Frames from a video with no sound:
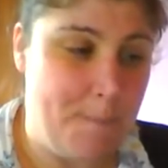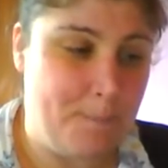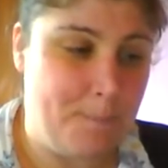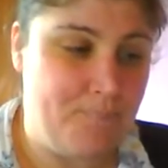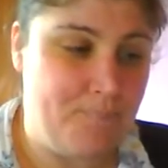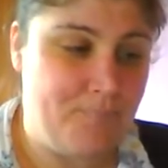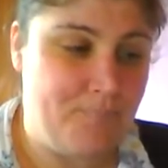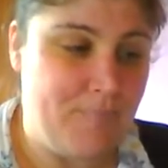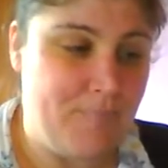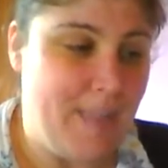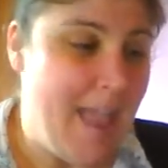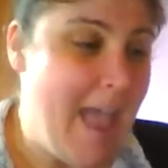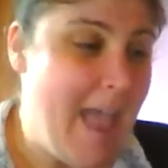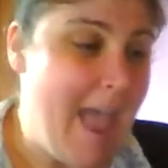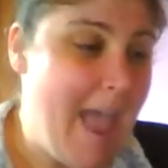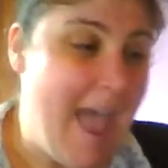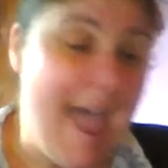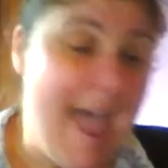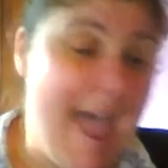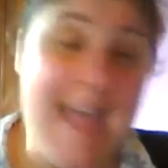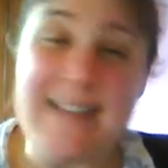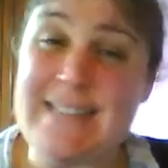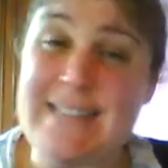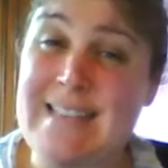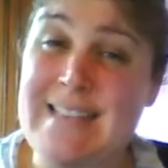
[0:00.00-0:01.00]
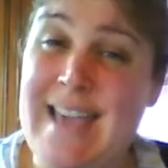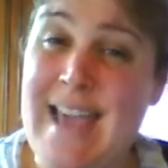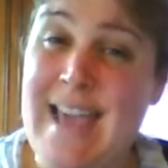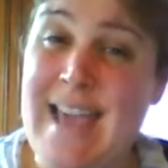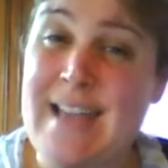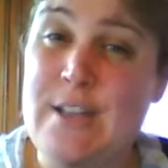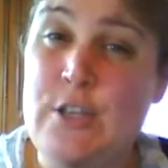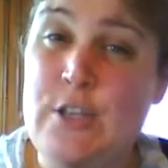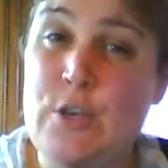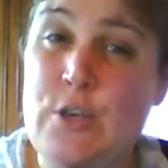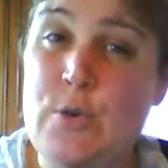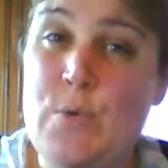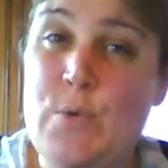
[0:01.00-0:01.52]
read the
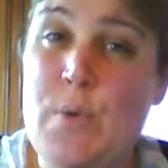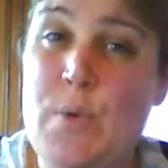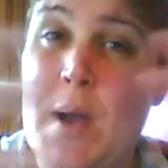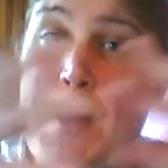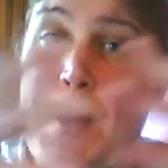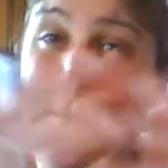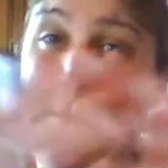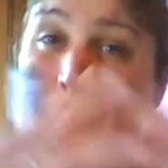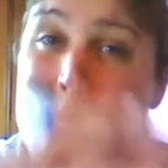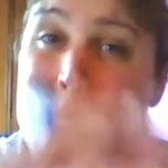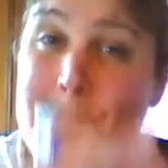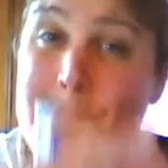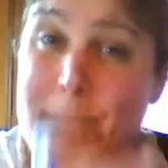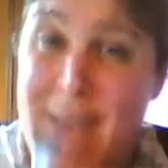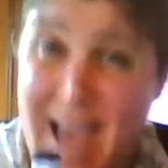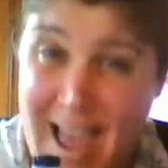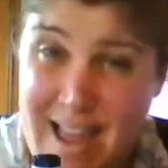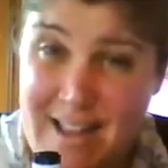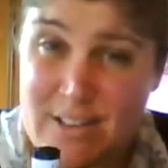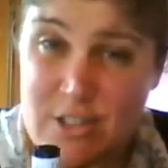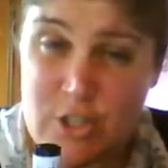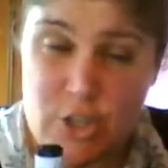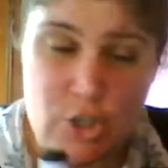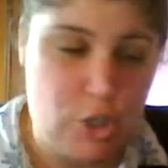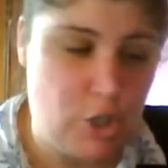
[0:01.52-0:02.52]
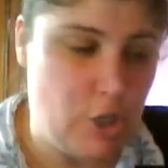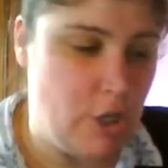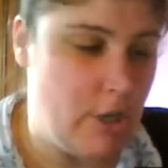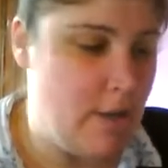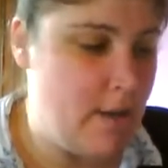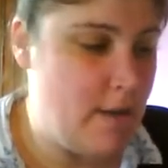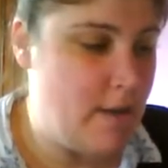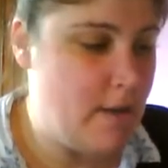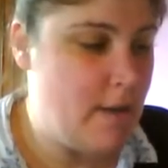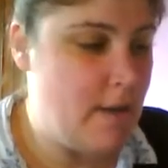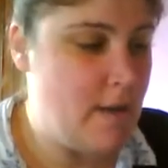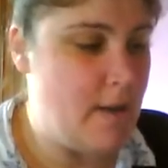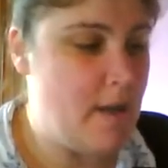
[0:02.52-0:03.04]
story, and
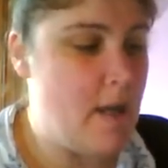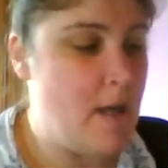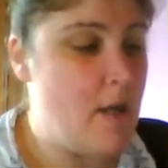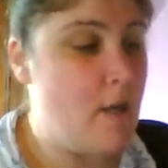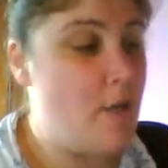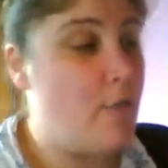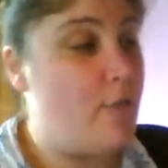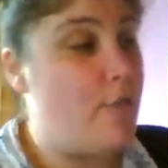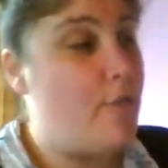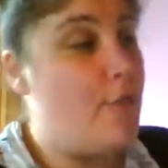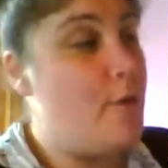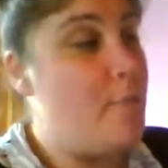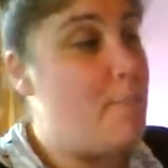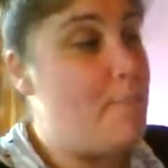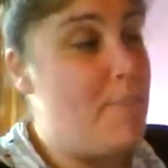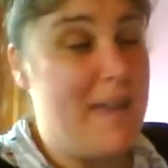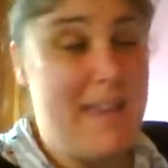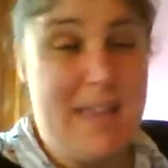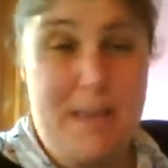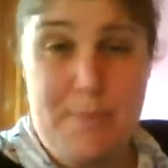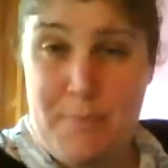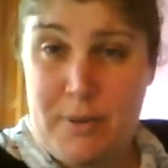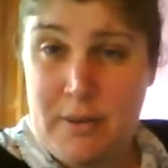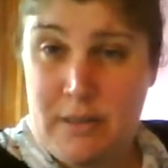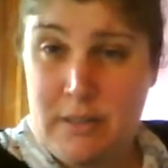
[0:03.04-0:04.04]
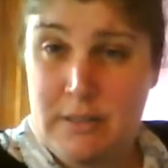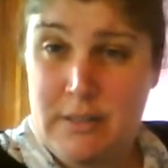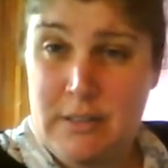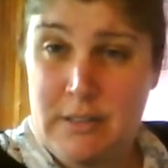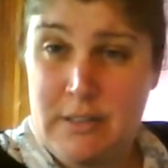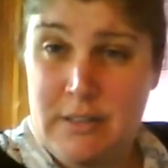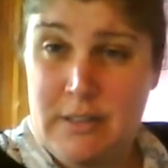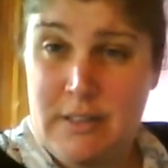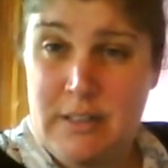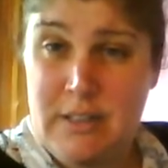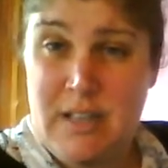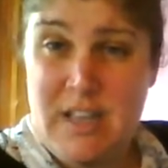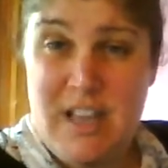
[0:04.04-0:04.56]
can you match
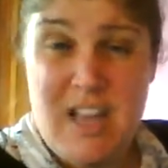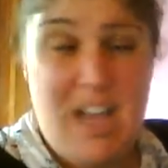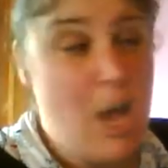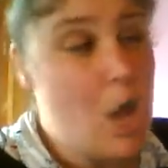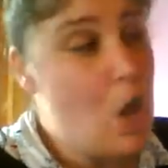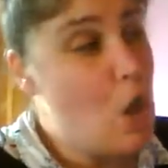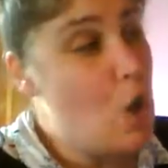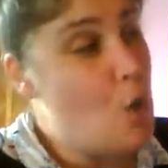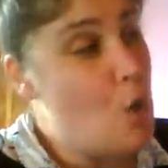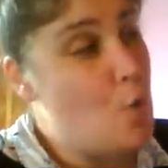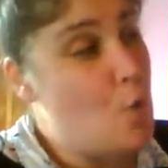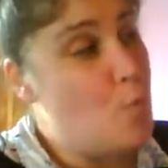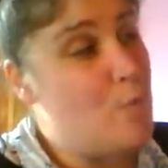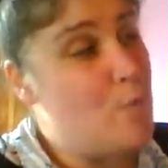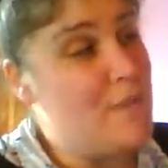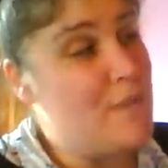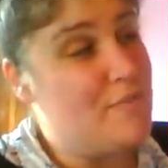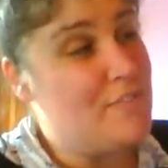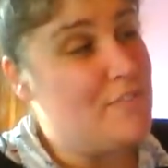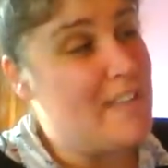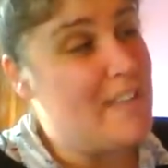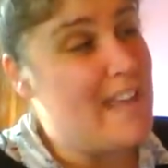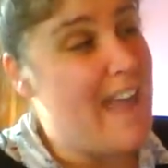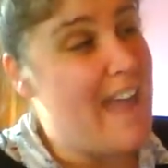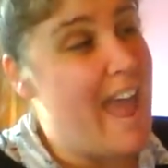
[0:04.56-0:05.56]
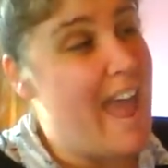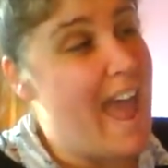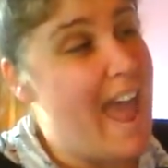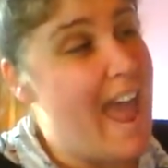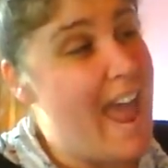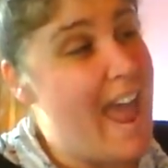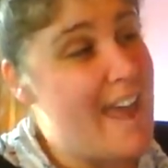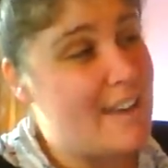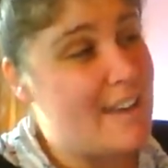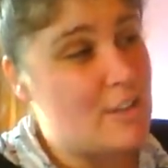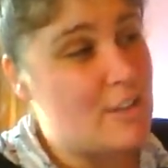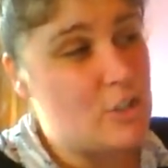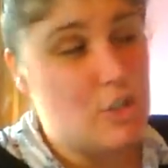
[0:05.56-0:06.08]
the people
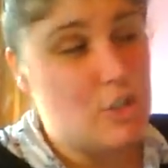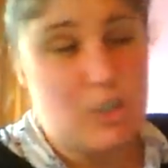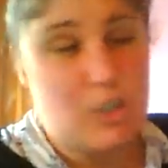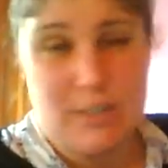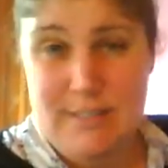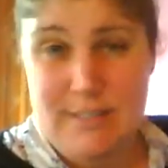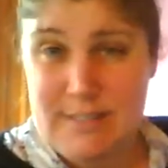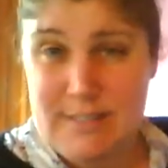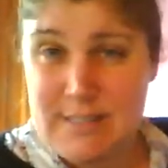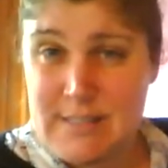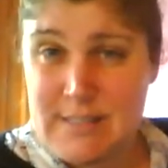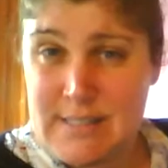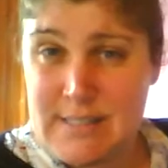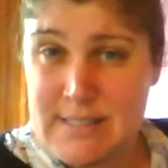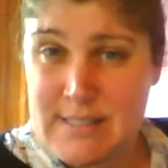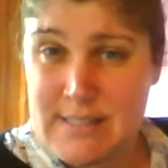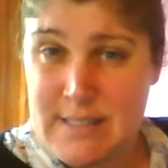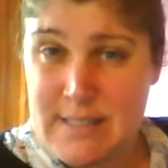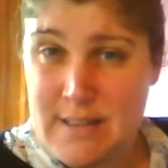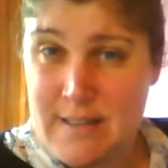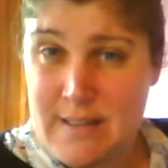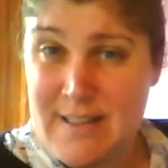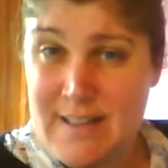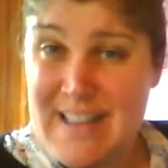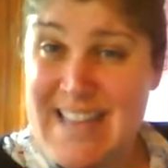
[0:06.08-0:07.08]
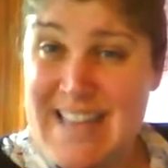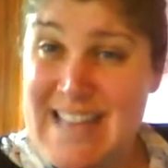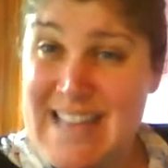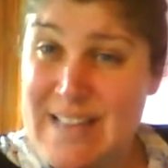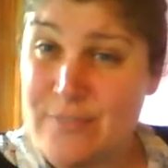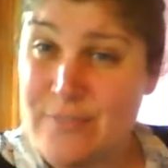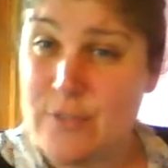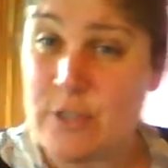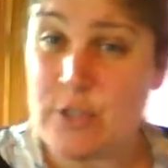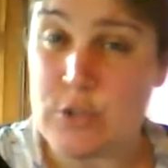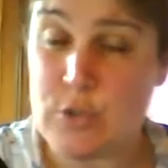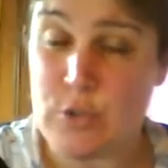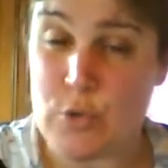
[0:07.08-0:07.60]
with the
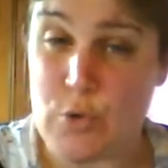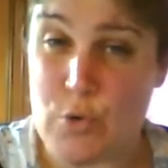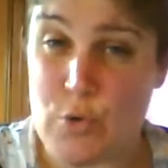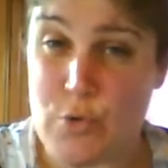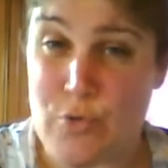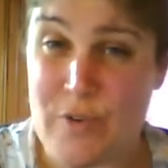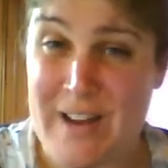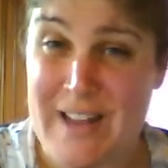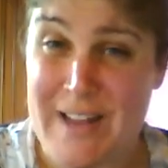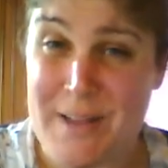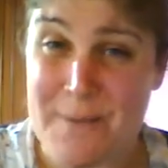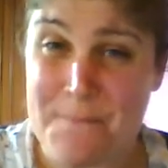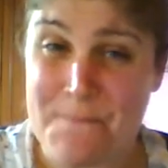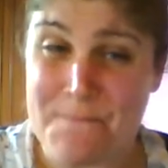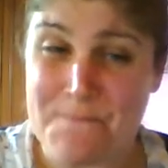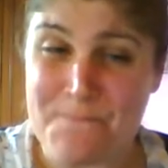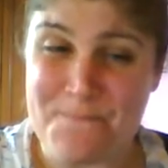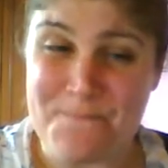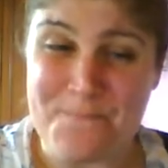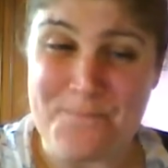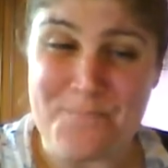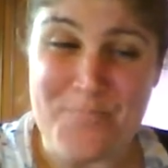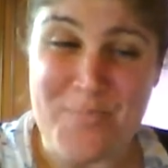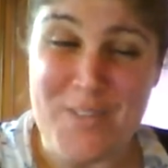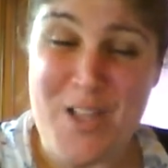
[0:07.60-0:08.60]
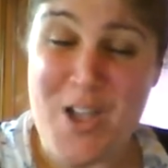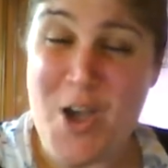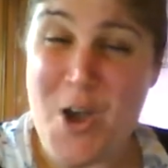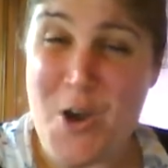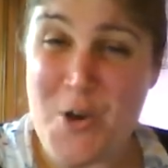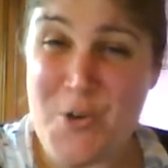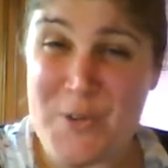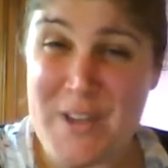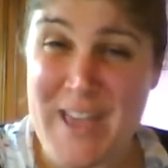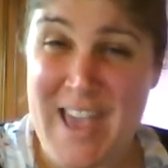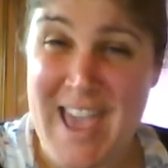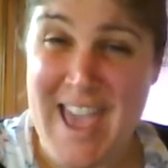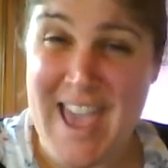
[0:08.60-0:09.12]
actions
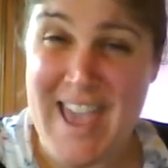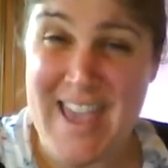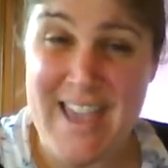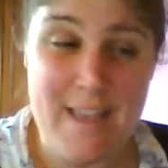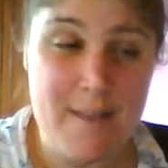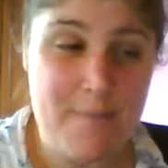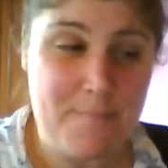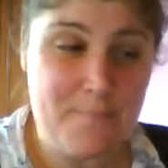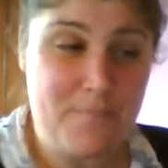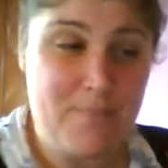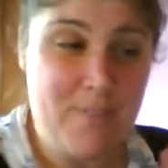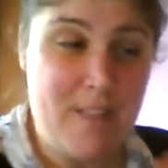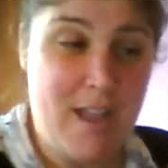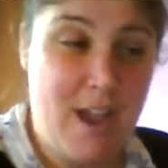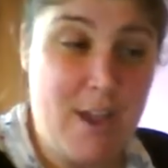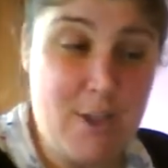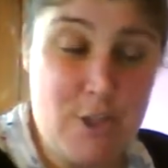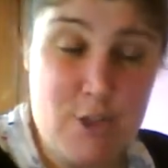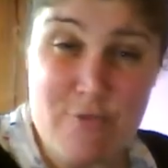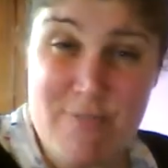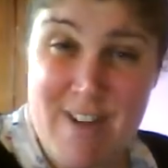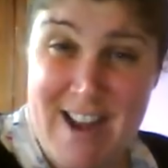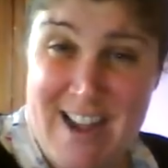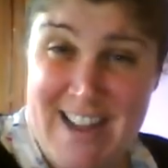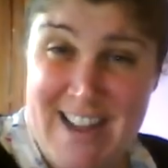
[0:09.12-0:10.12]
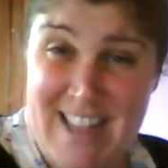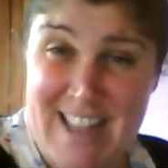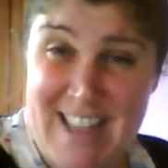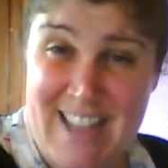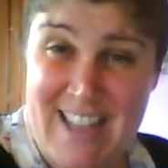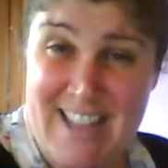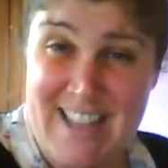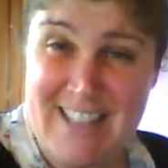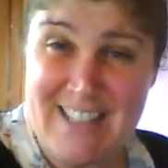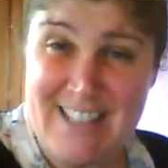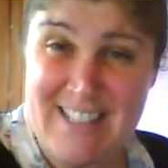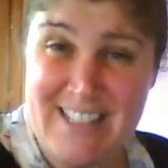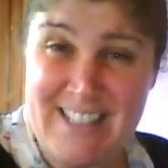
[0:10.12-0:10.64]
in the story?
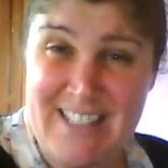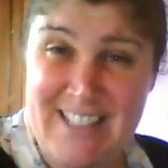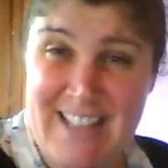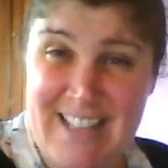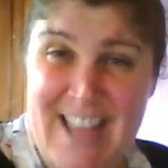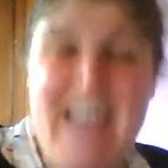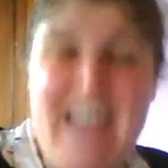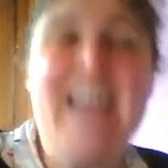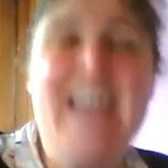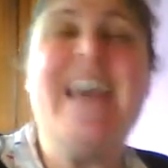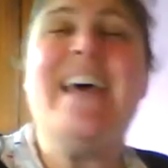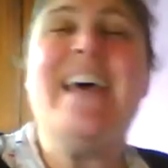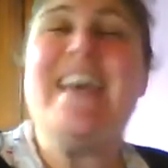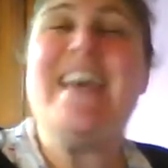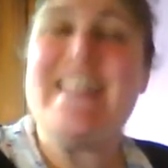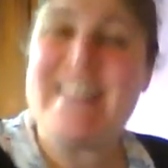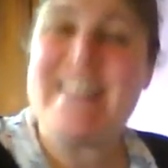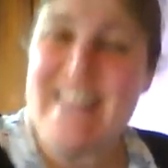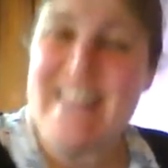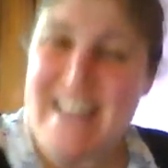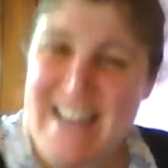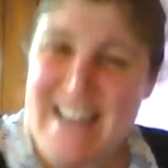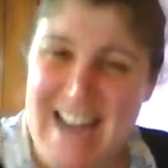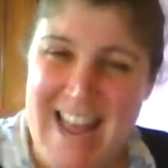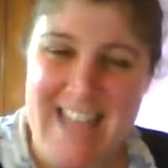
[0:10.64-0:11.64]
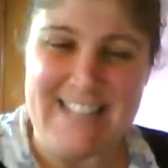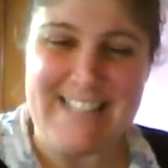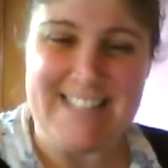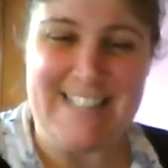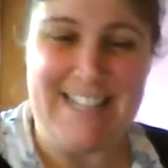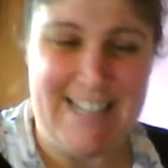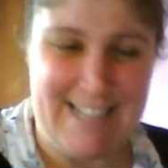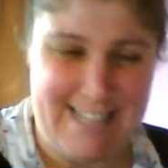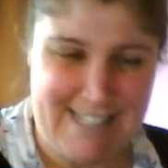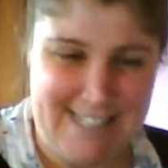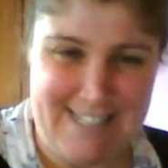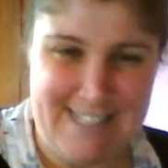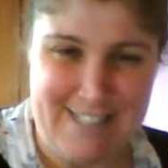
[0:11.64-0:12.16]
Okay, are you ready?
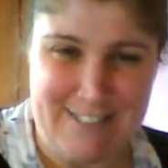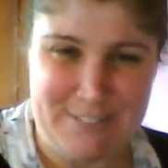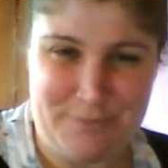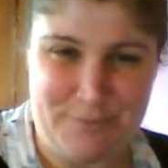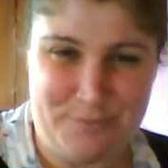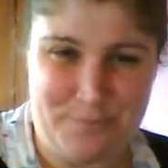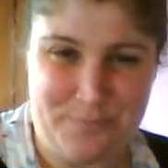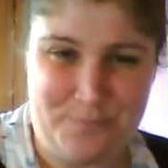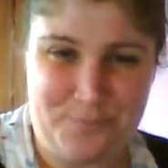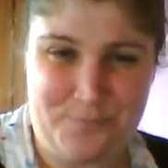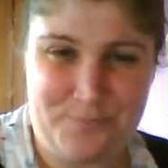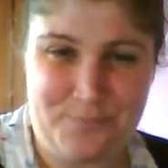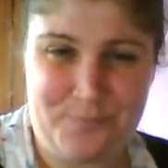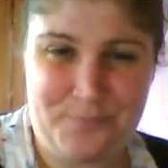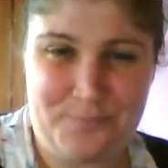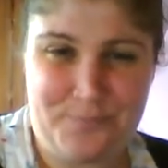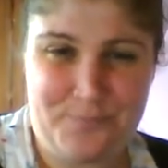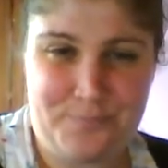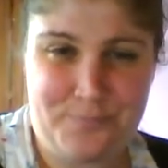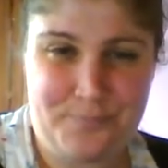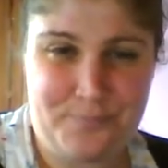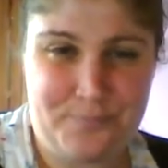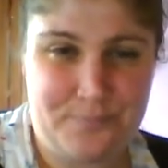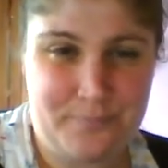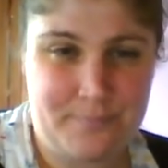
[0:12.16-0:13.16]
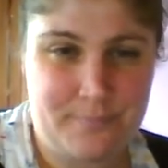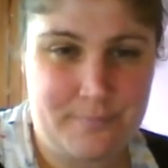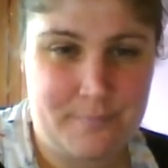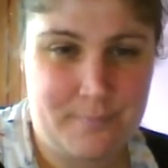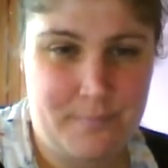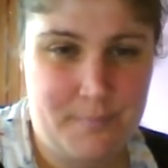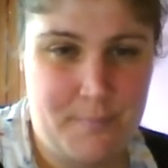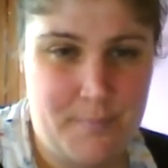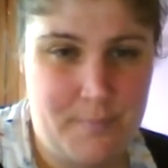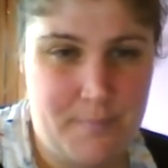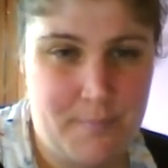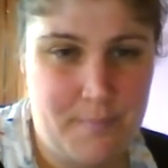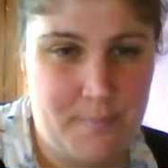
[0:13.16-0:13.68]
Then let's
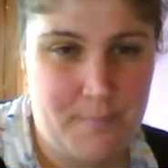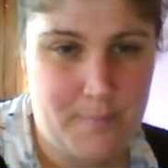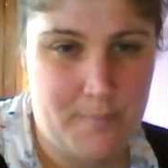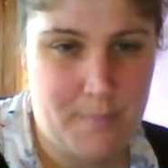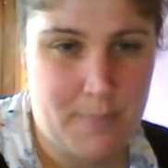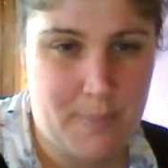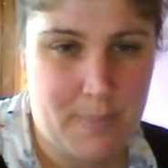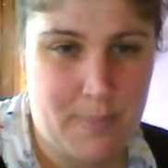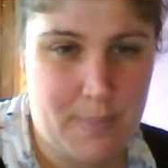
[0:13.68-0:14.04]
listen.